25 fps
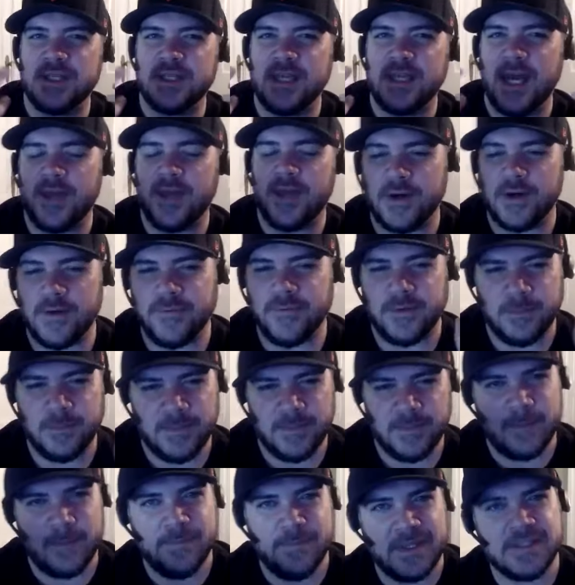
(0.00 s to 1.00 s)
together
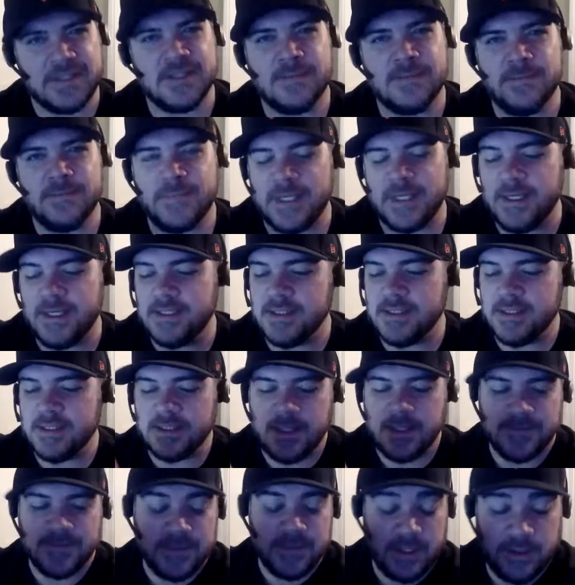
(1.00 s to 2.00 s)
from like bits and pieces and
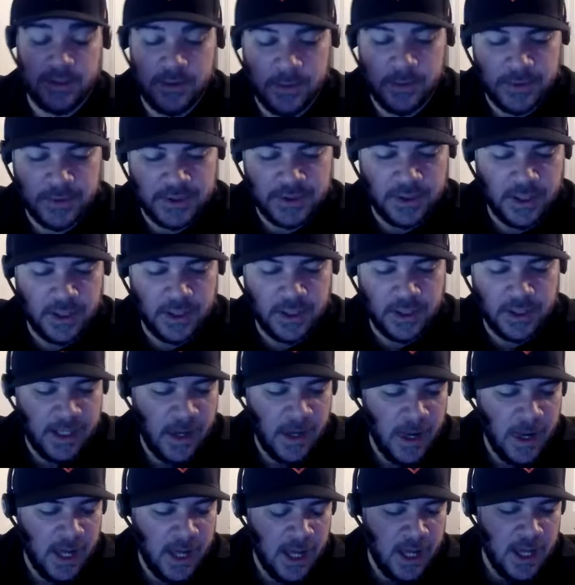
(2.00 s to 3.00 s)
stuff. So I knew it was great.
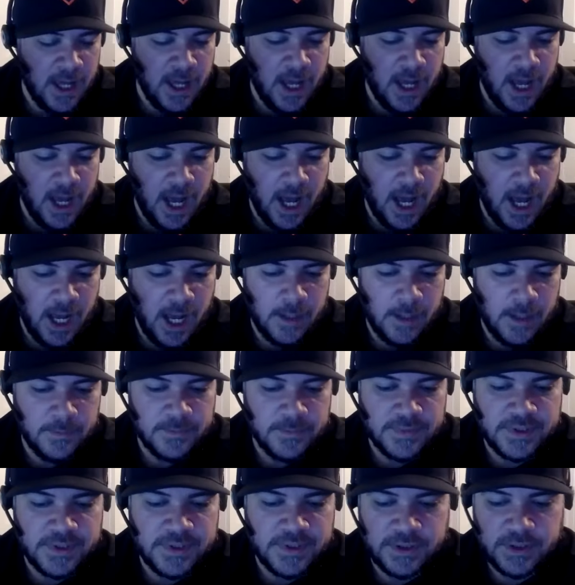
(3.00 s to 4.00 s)
Mm-hmm.
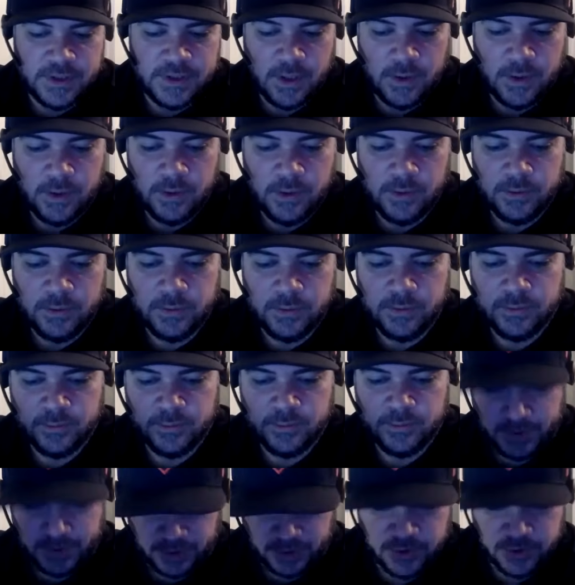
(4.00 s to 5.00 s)
Um, so
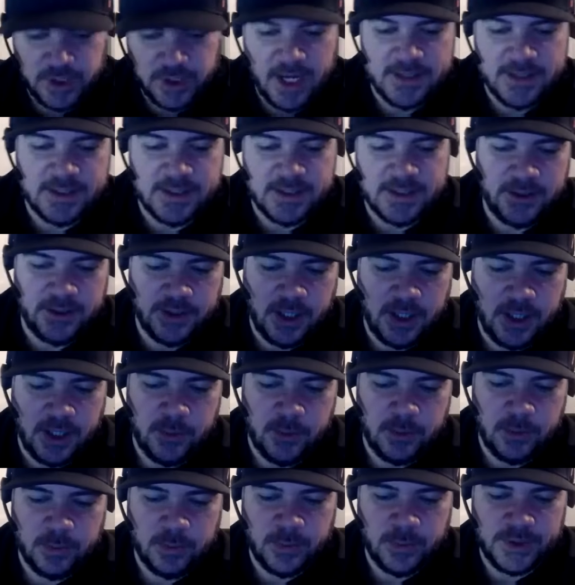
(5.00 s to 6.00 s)
we create the, you
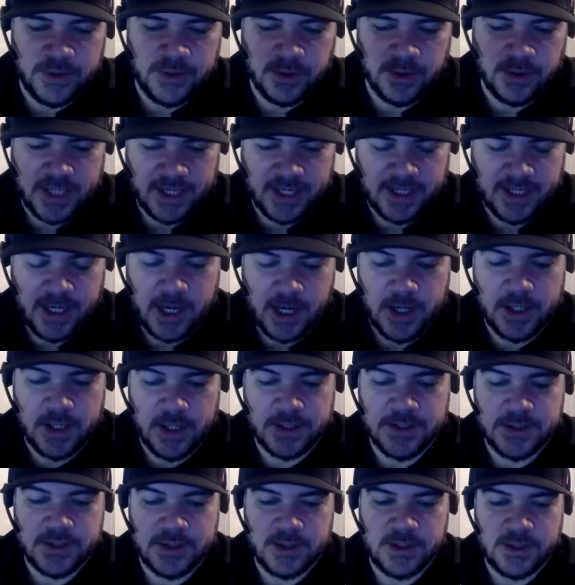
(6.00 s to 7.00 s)
know, we took that
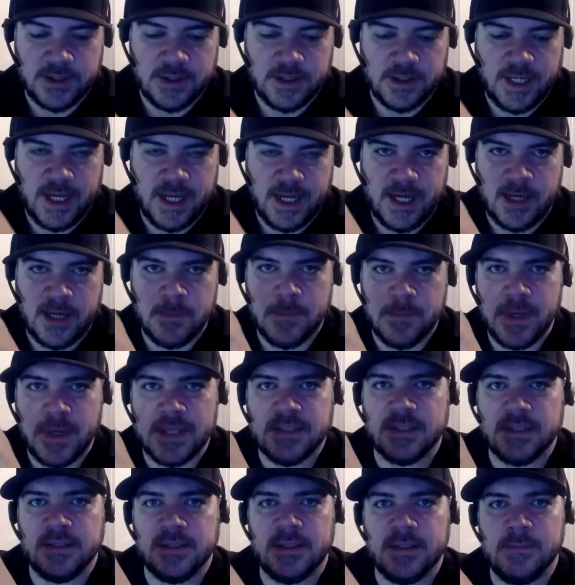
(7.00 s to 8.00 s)
character and
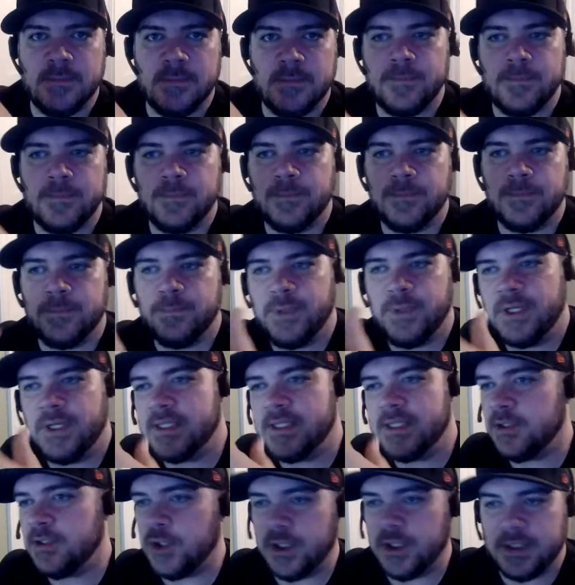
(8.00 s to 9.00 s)
basically put
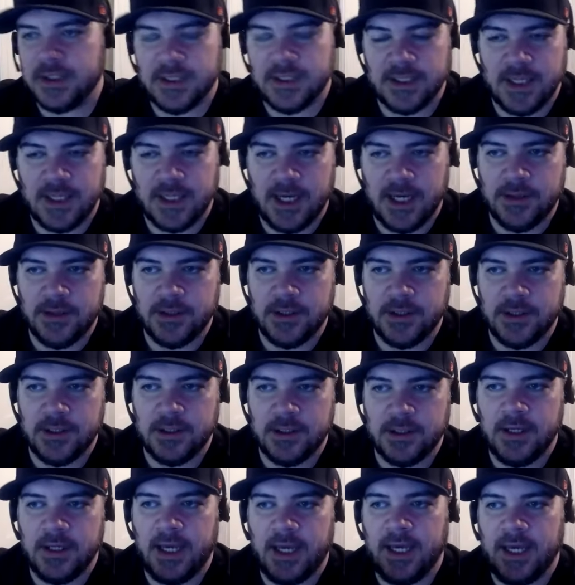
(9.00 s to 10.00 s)
his look
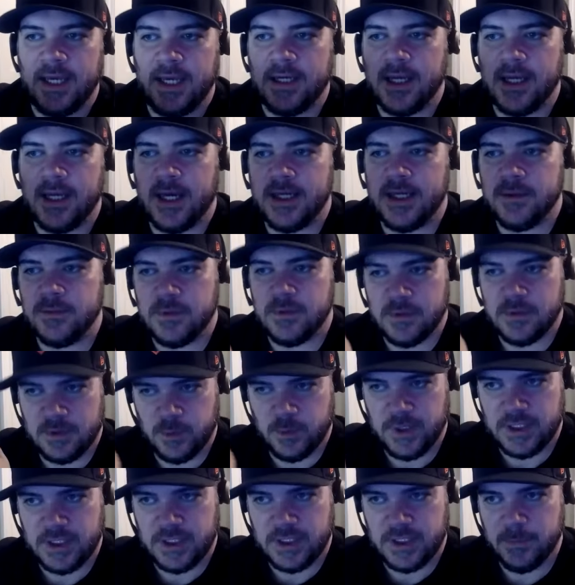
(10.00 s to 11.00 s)
together, and I
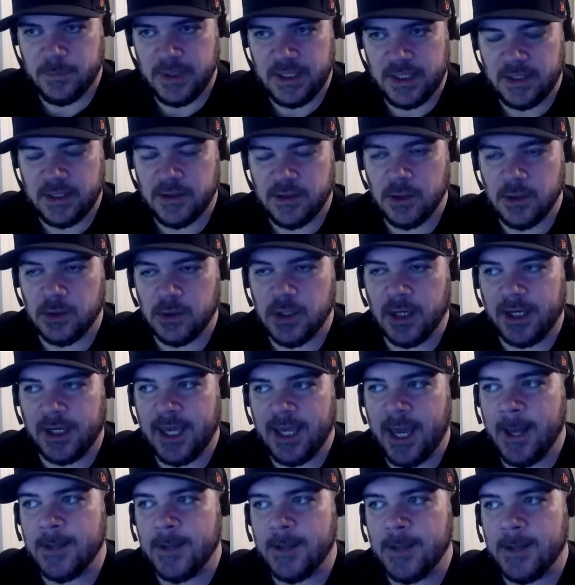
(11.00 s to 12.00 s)
we did Beneath the Old Dark
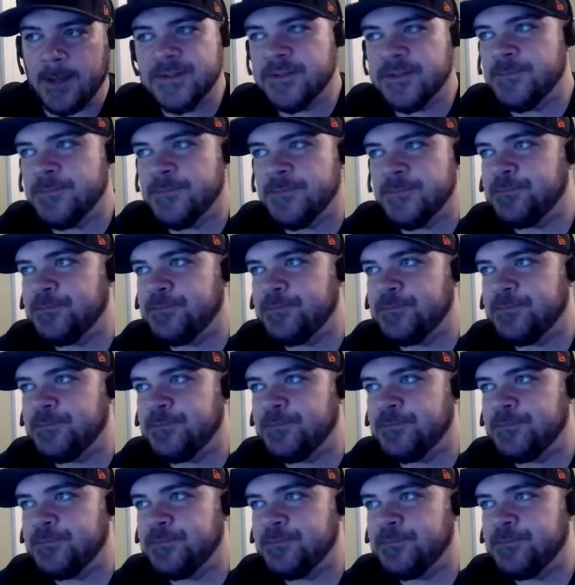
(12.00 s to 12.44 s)
House,